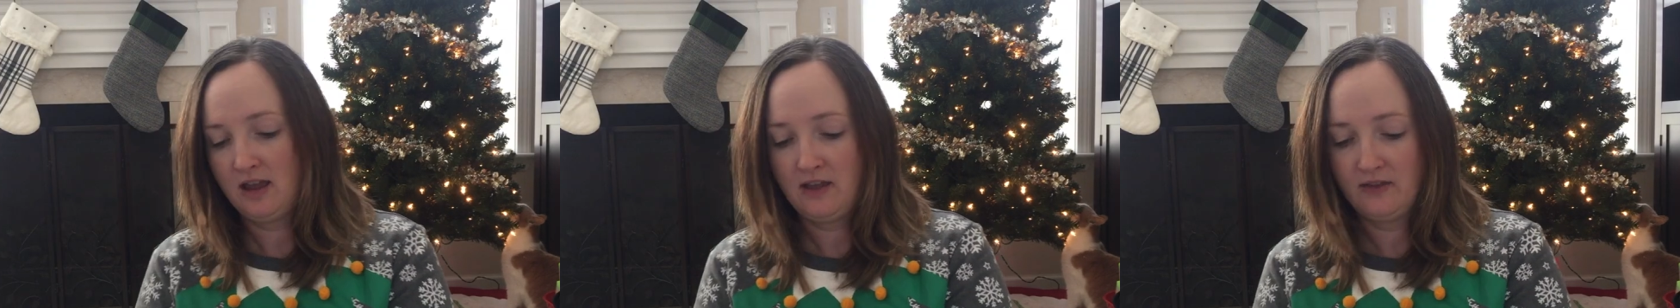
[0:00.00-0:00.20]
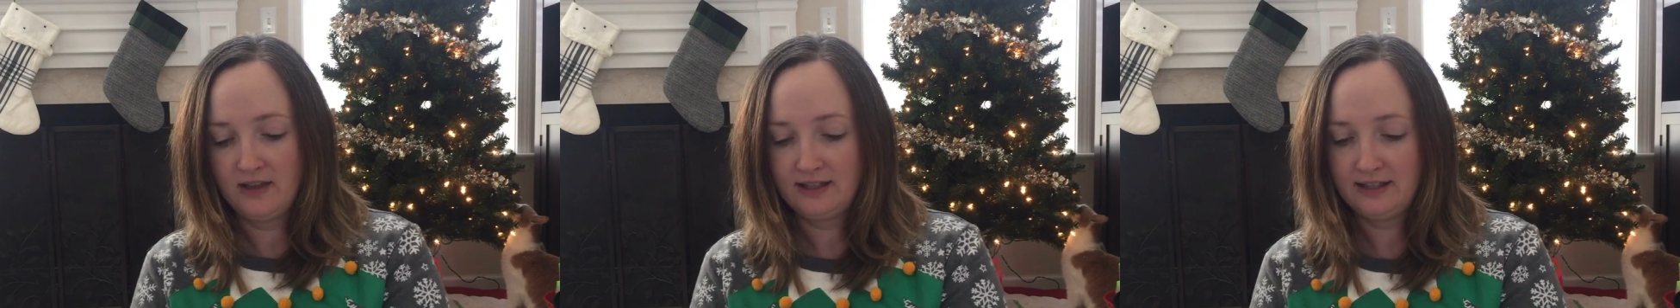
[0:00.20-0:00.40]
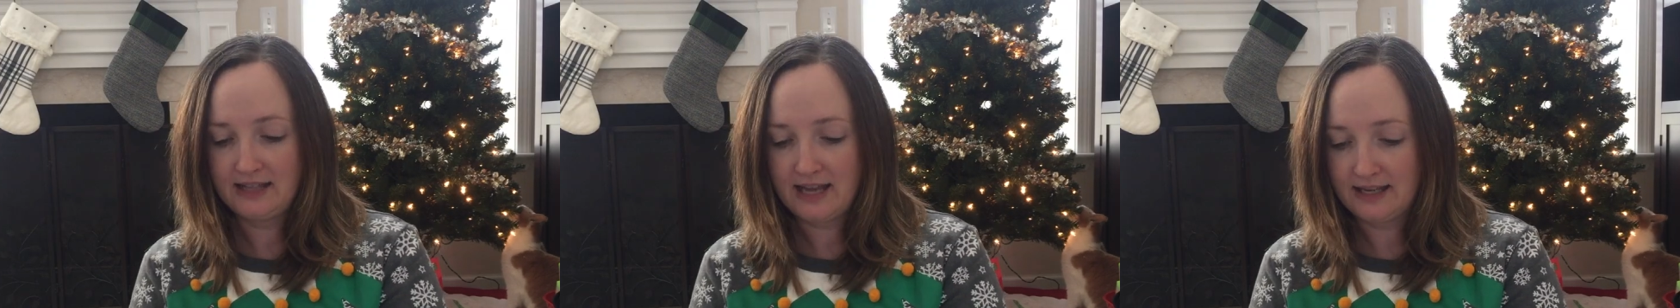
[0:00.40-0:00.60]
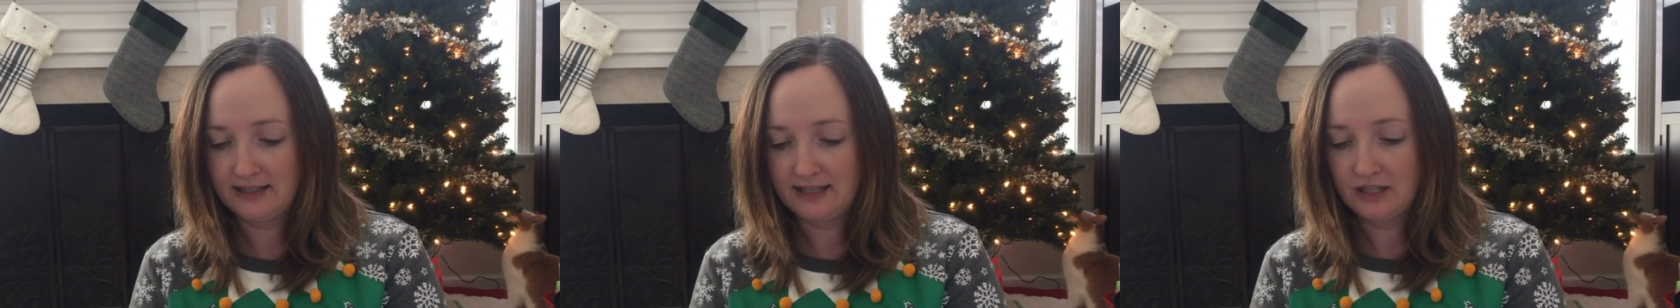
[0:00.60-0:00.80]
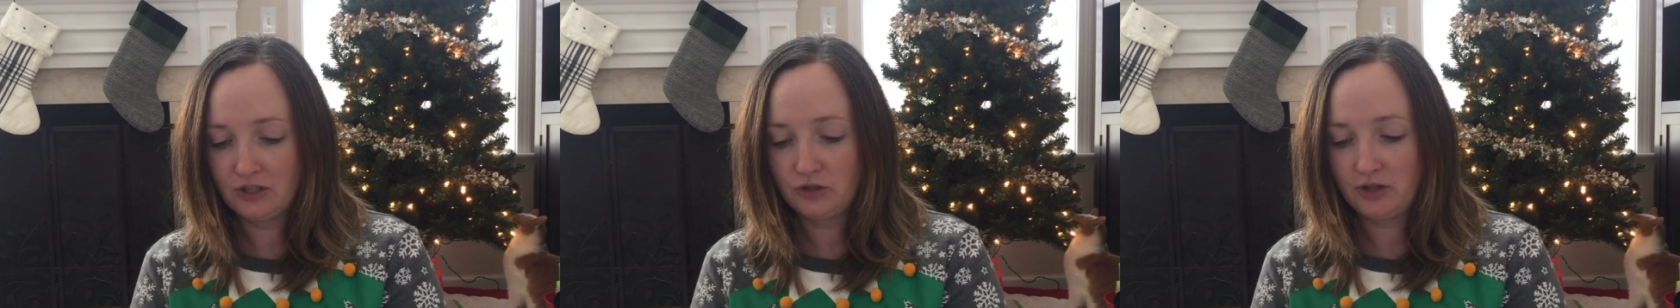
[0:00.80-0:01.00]
This is a
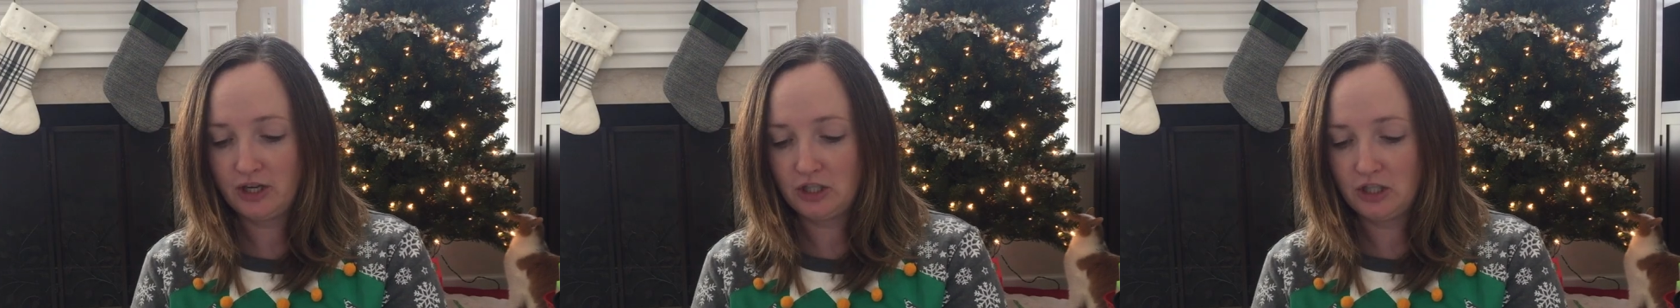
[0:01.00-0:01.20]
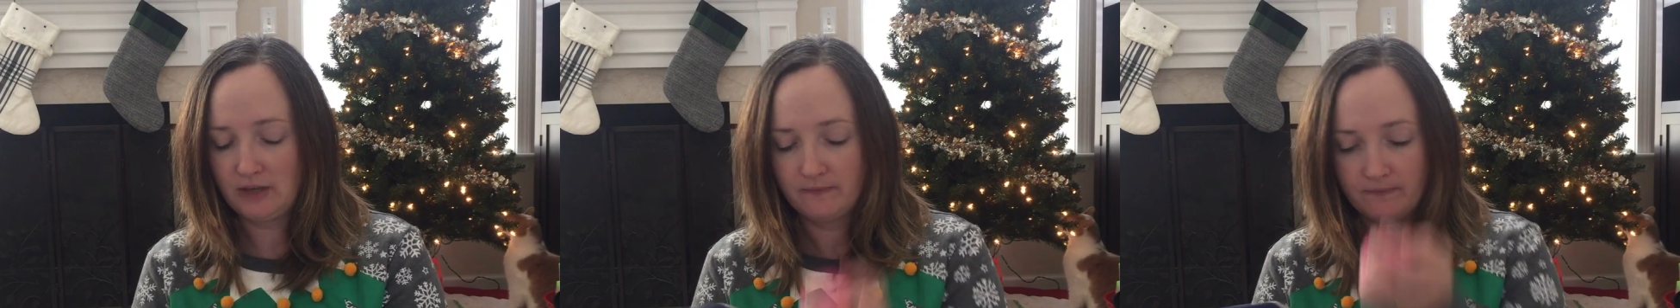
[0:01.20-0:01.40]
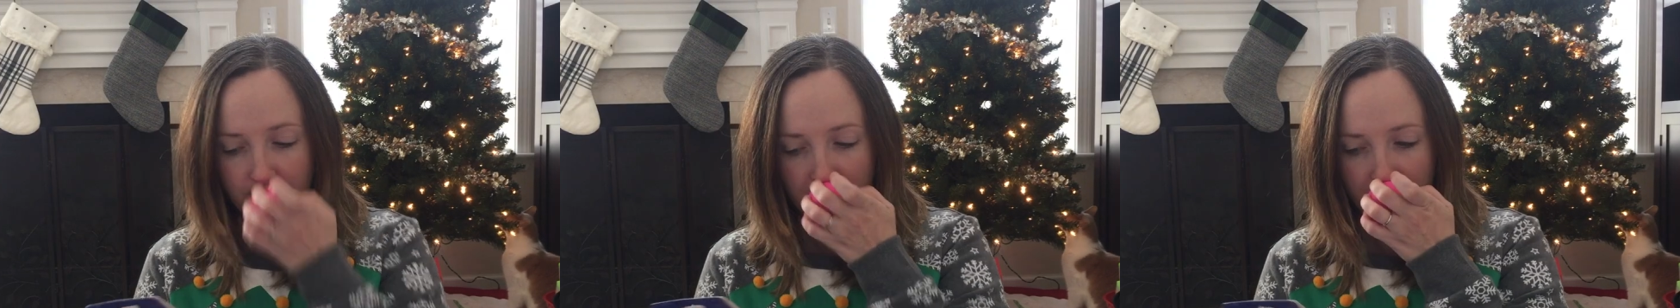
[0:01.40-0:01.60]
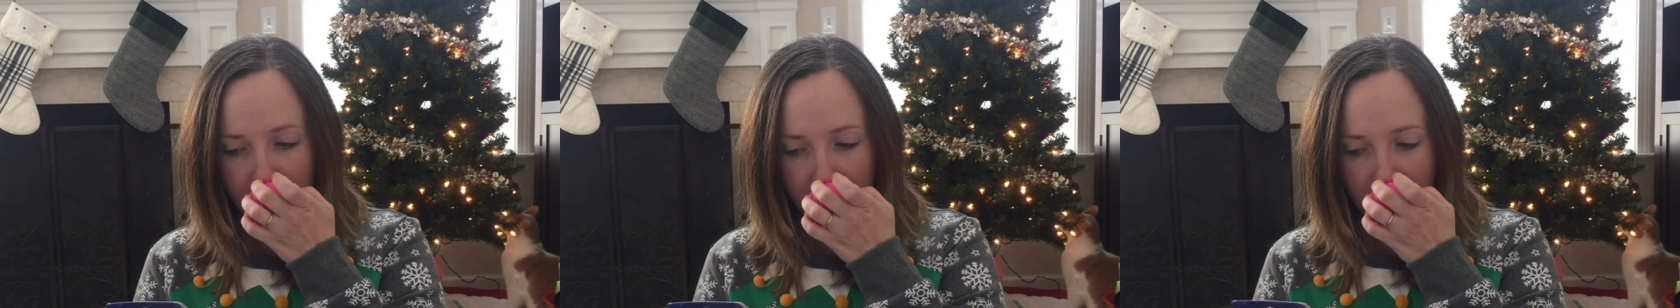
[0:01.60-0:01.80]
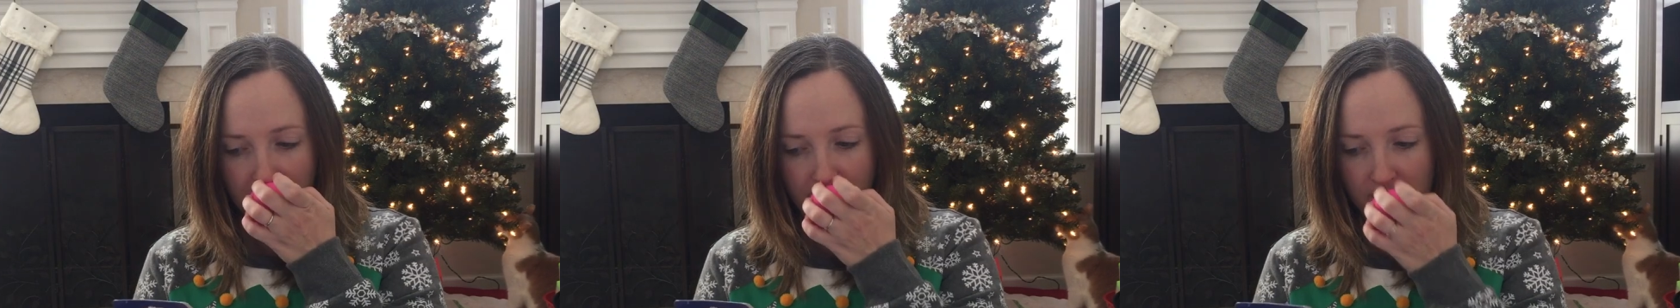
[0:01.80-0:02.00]
sensory, G
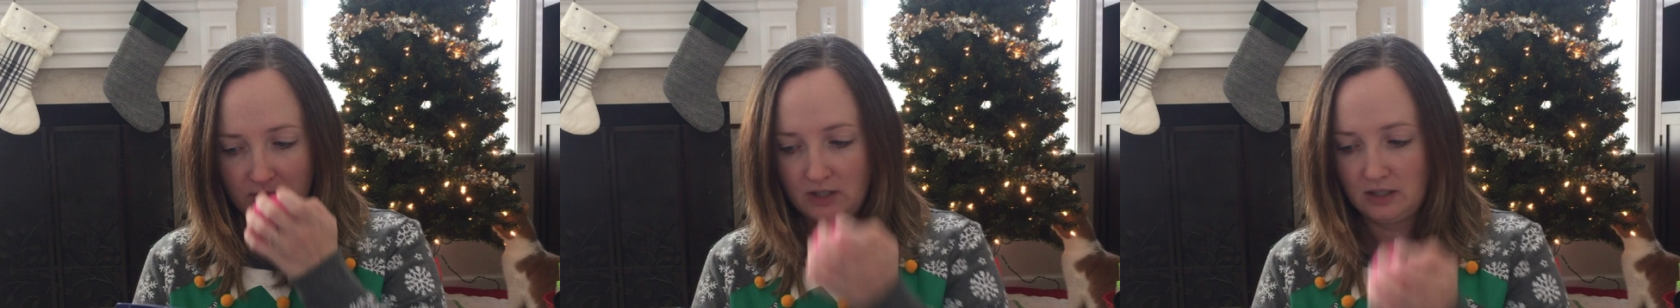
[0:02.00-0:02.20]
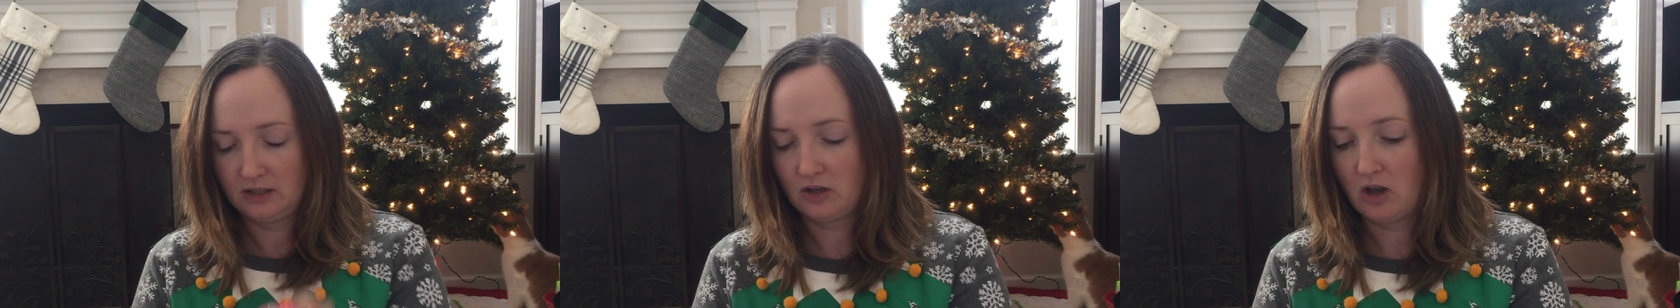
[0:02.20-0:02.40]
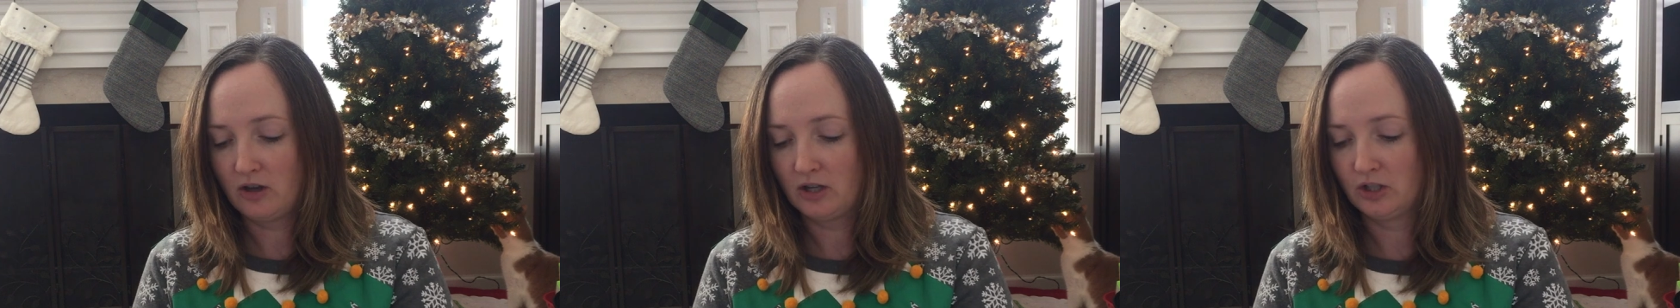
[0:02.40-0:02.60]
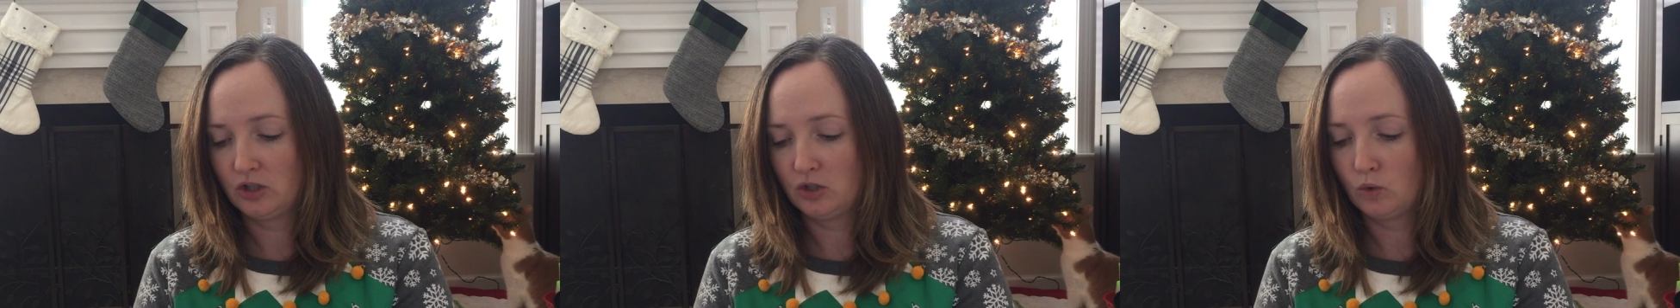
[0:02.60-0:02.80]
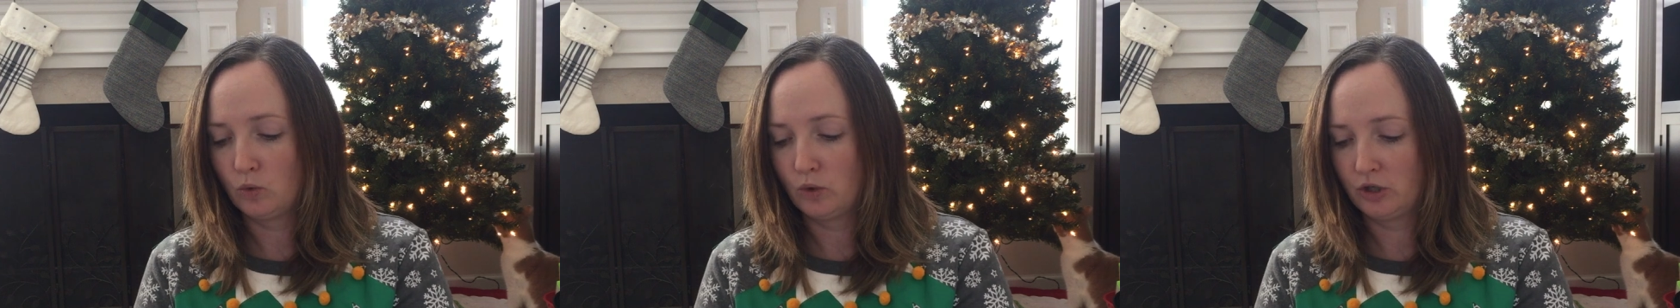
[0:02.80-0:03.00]
it's called a
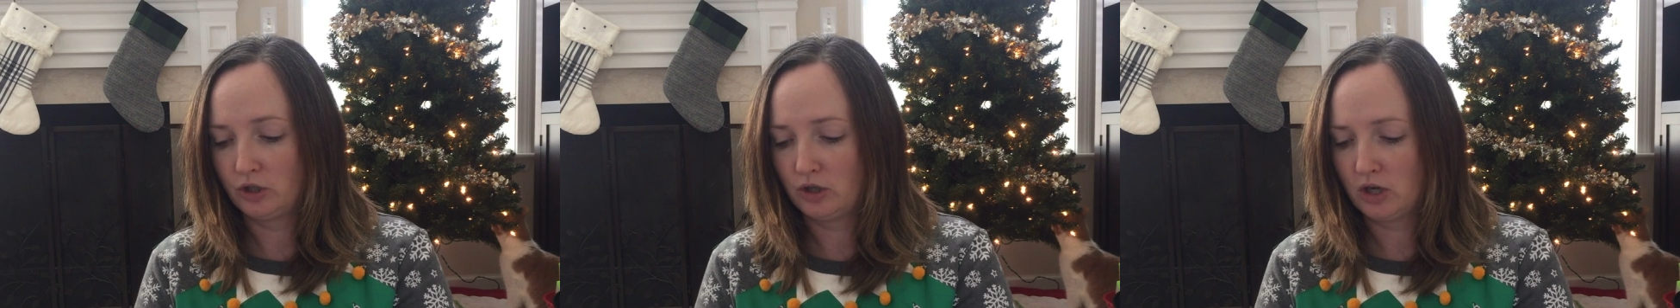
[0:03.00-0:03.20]
squish,